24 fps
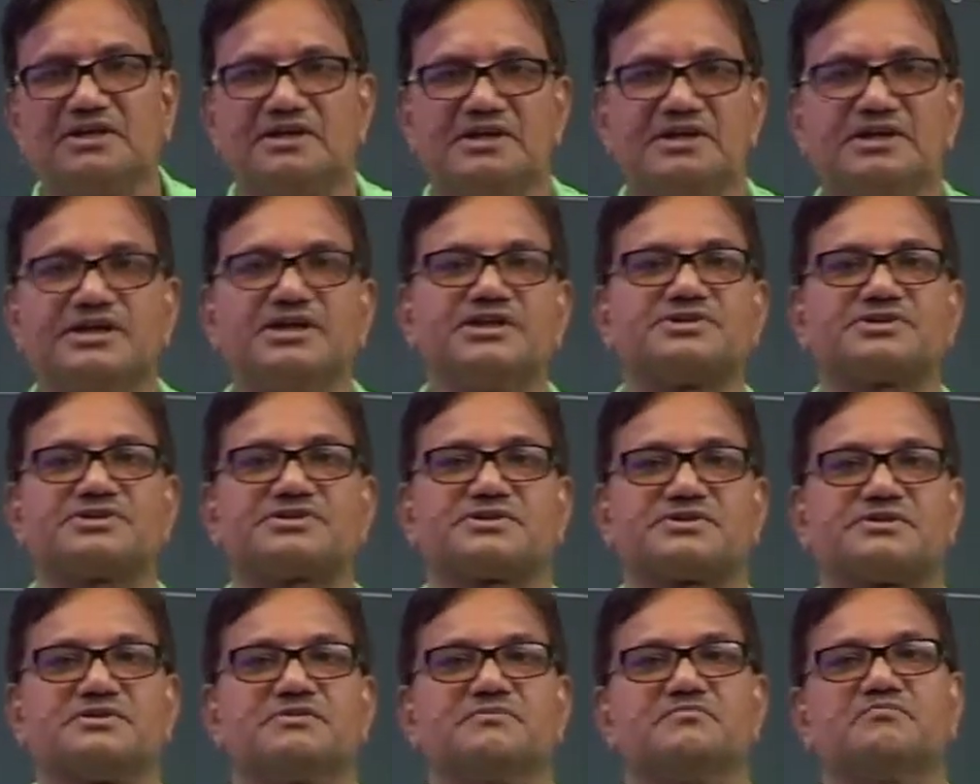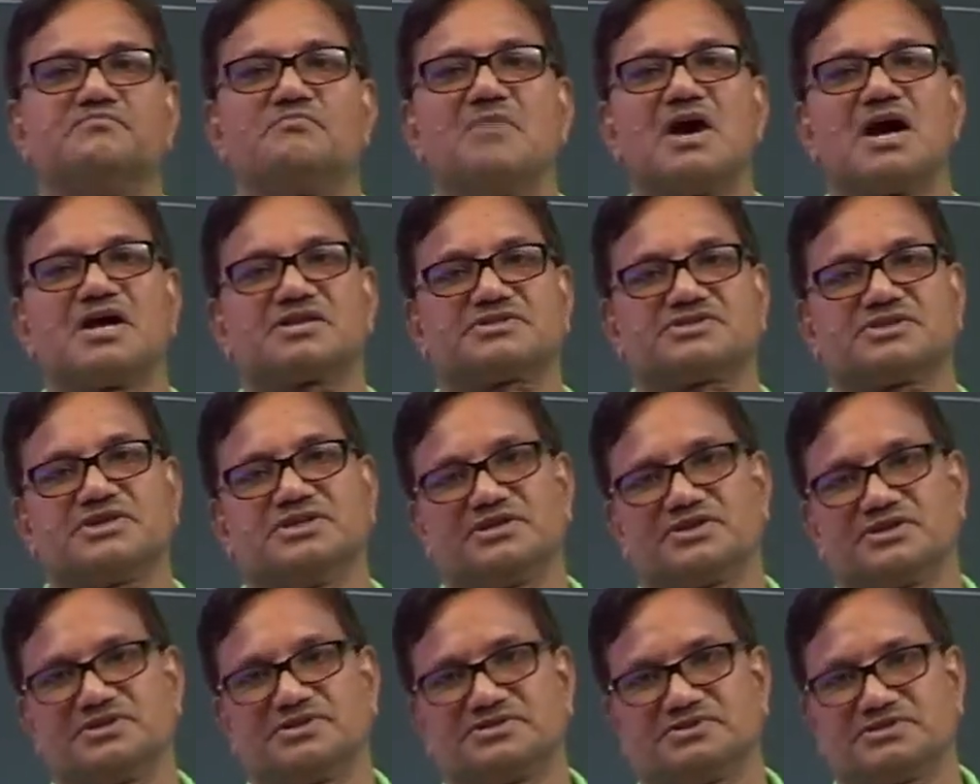its mass
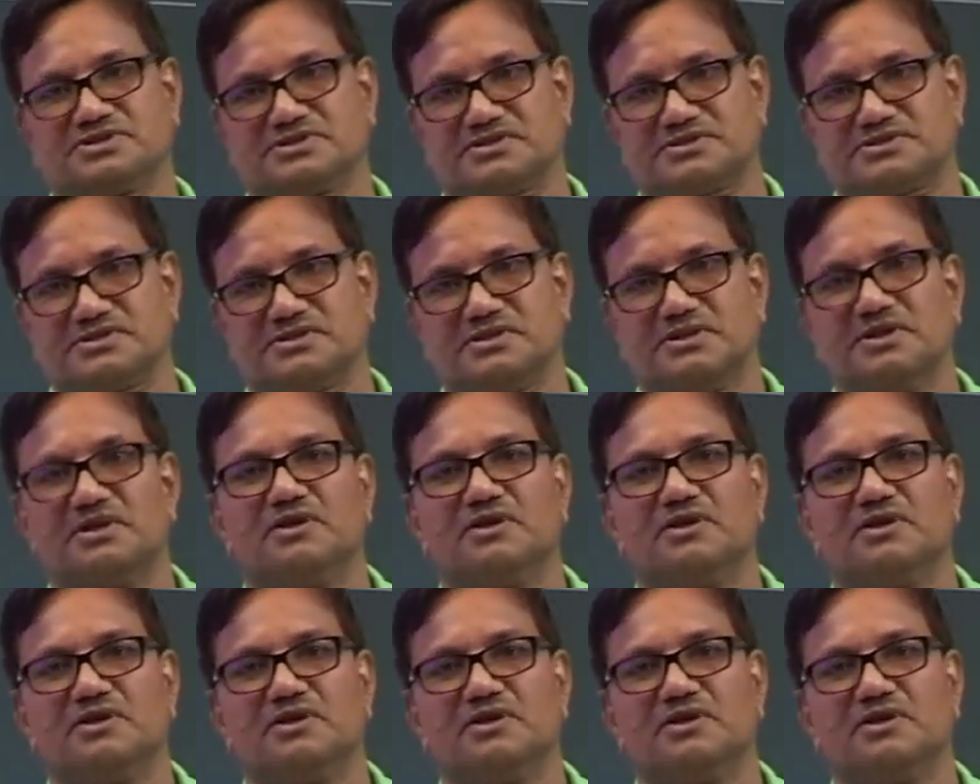increases.